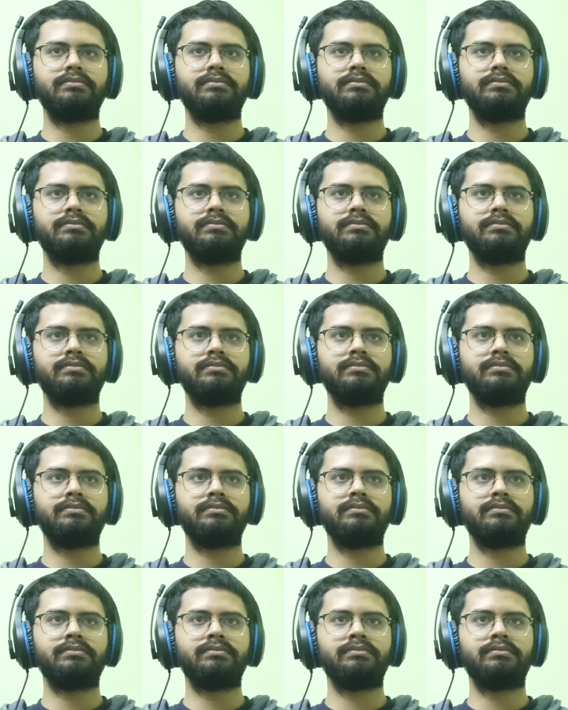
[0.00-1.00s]

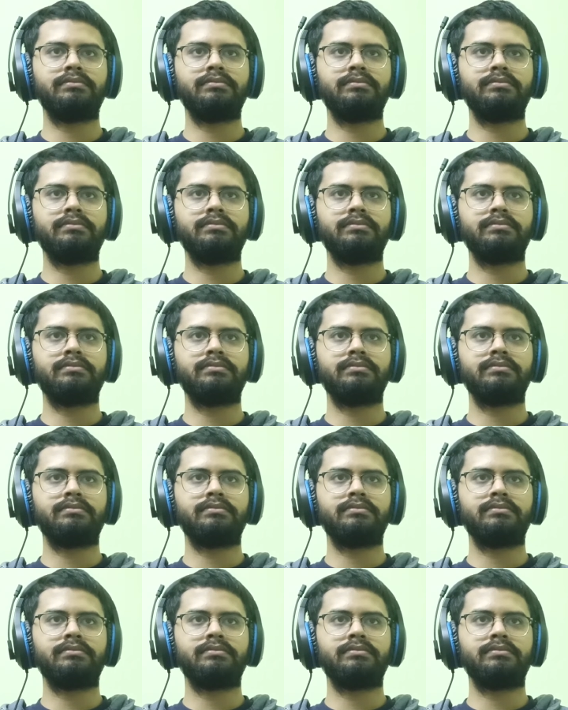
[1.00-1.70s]
(no one is talking)